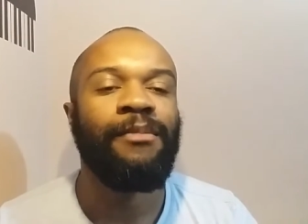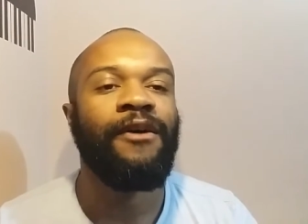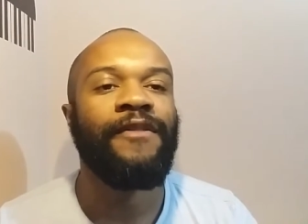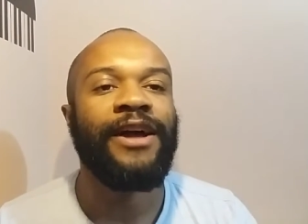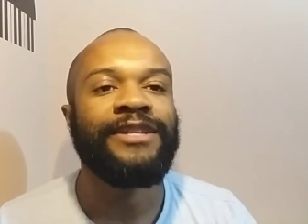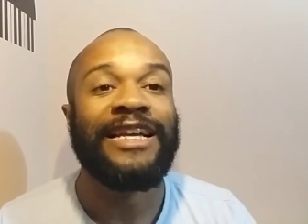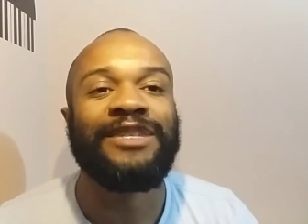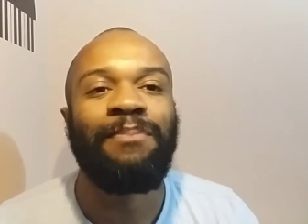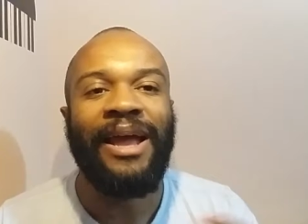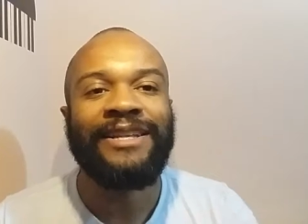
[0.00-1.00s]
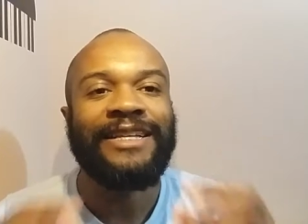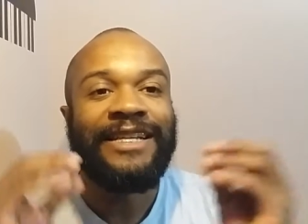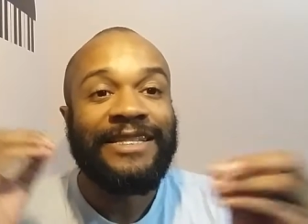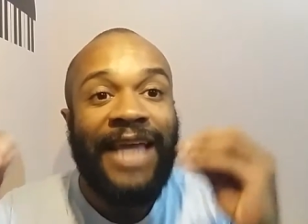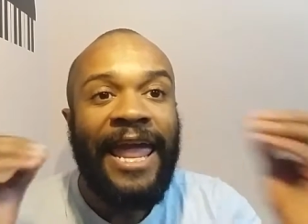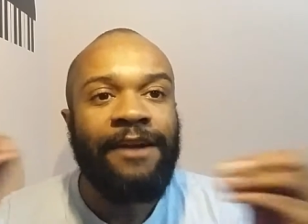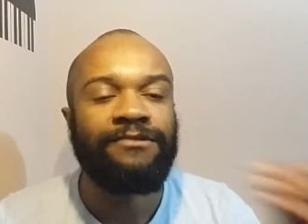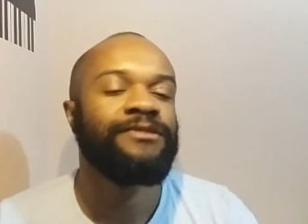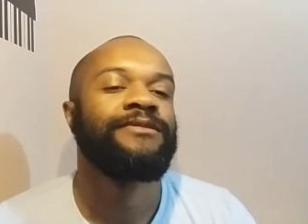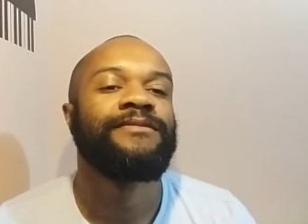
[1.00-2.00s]
about that, explain the
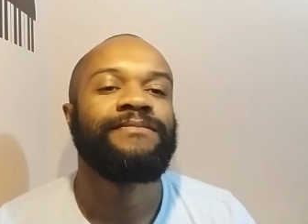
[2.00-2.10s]
details